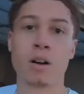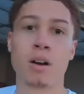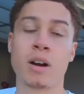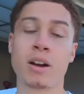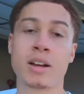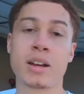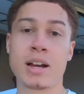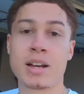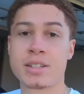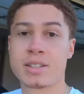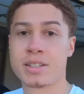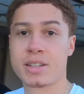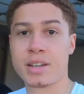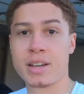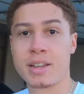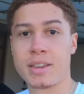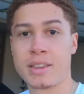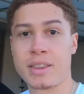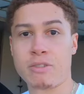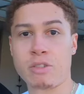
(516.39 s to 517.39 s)
Alright guys,
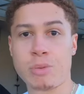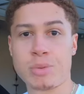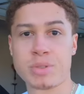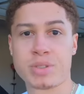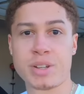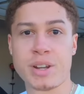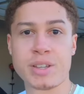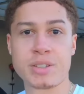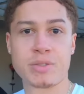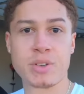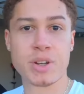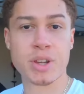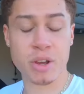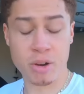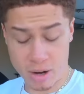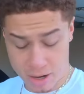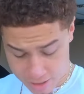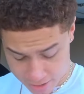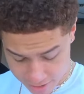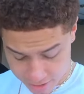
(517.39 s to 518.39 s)
that wraps up today's
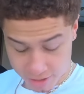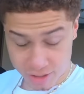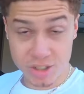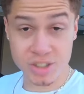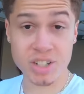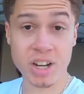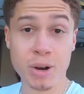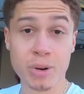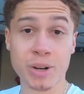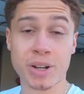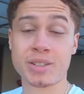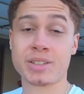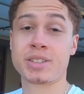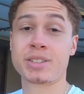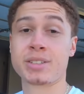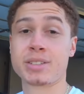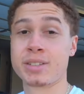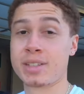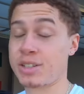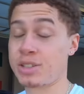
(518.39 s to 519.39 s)
video. I had to take a shower because
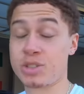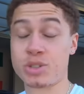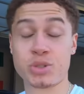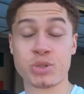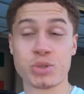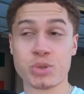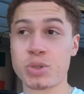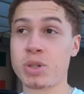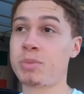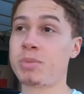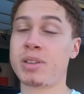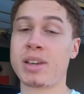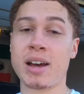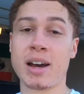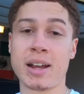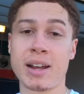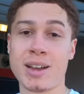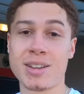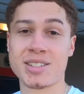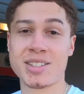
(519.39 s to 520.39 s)
it's extremely
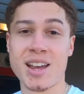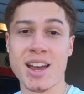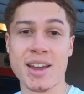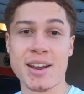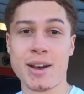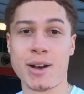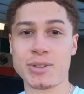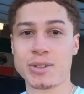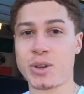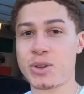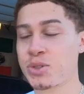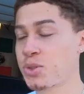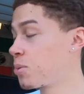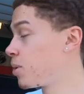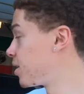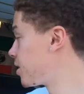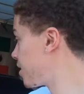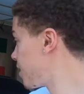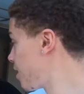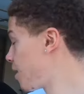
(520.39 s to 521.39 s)
hot outside and I was all
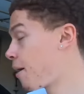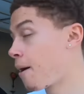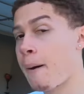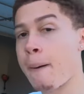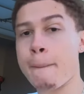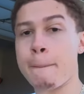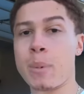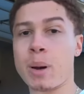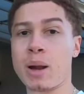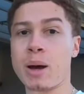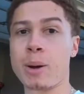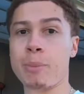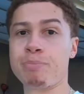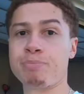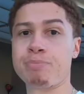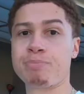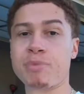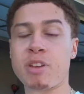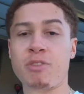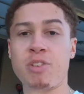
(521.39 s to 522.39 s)
sweaty.
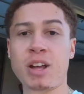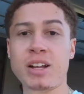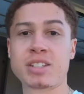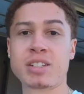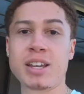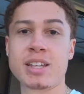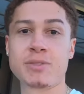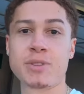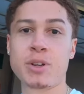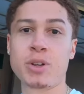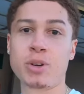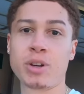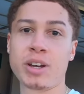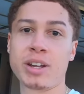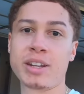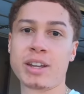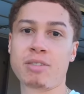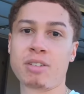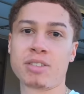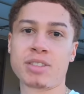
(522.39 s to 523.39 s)
But if you liked today's video, go ahead
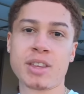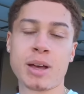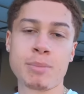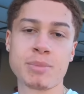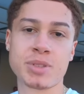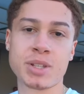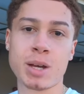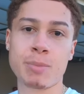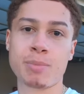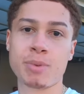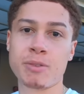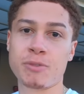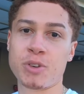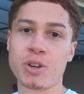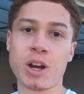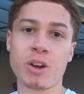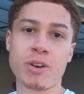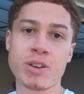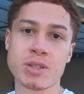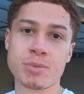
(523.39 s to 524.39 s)
and give it a thumbs up. If
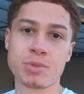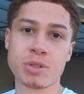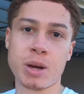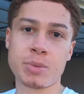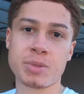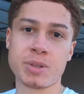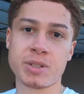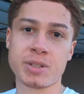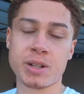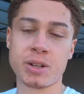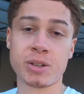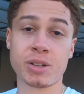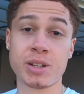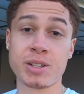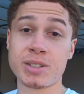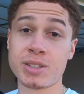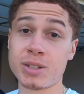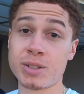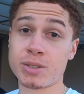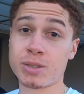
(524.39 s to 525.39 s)
you're not already subscribed to the channel,
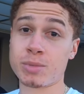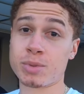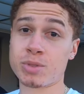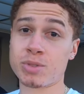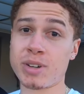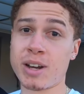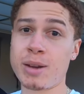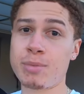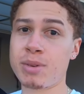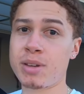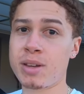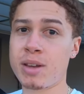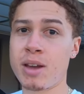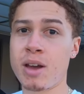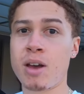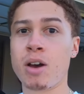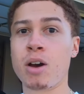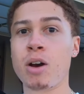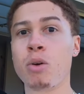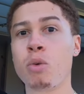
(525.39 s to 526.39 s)
consider subscribing.
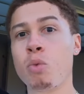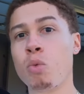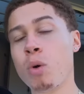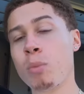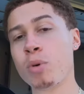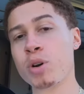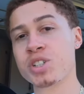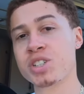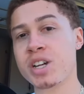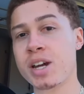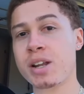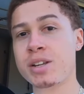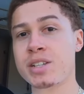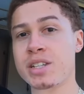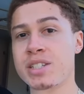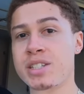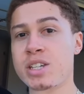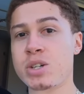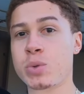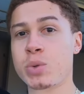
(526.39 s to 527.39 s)
One more shout out to
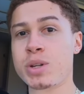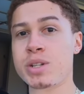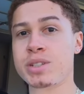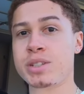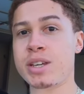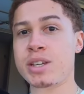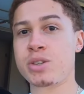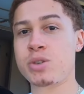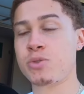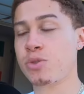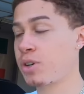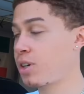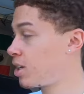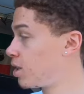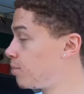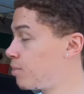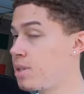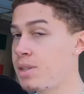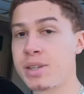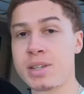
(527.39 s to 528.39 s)
Cquence. Thank you for
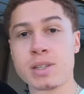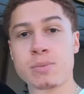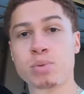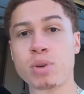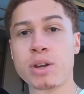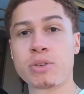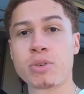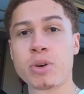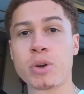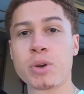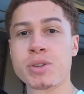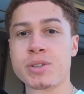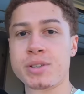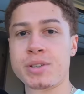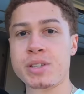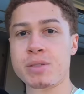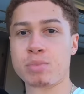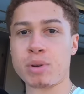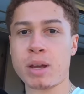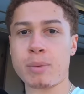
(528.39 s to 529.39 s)
getting me these brake rotors and
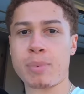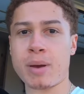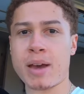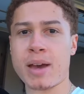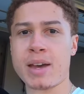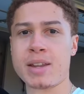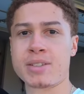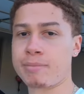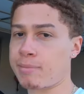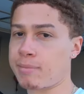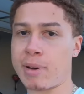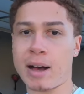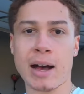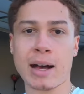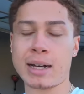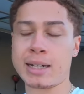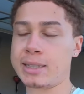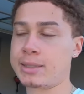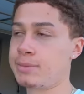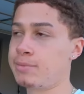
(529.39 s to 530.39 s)
these brake pads.
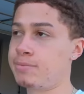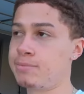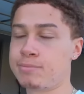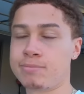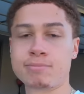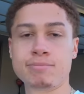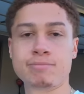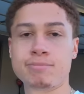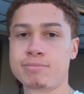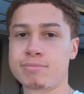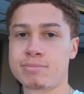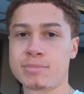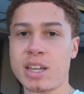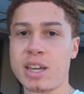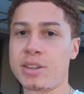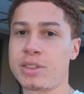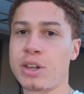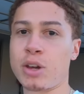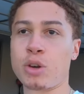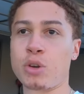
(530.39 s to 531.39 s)
I
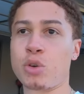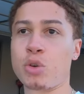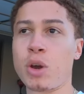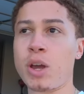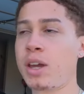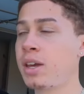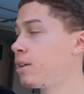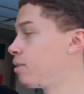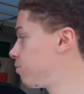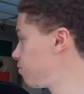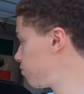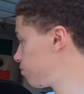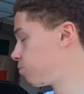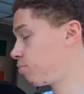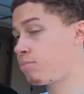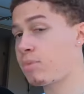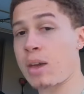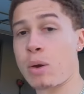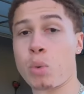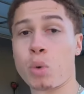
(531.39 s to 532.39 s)
think they're great.
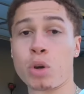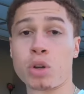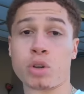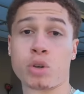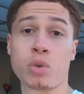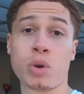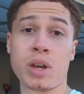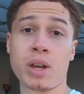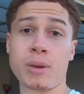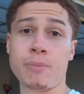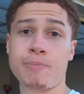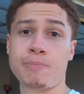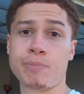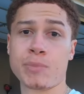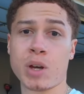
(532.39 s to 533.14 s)
They work great.